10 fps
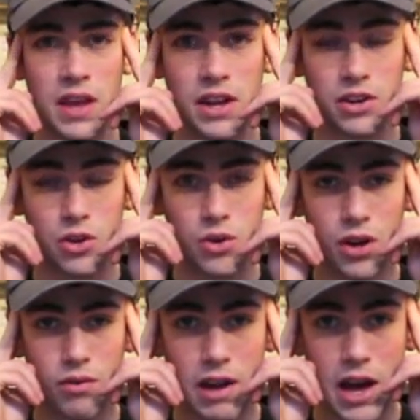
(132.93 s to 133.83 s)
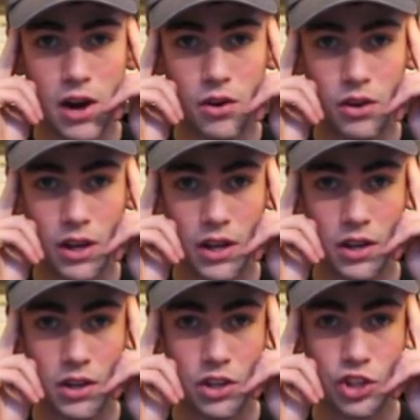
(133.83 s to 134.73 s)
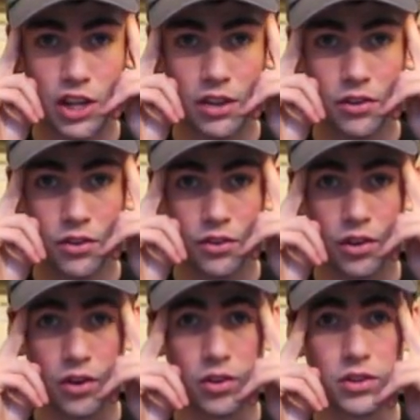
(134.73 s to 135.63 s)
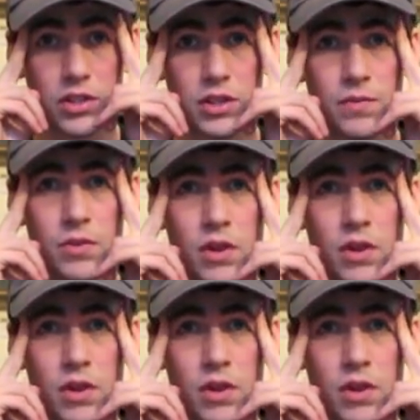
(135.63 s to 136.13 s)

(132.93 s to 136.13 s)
and going around in gentle circles.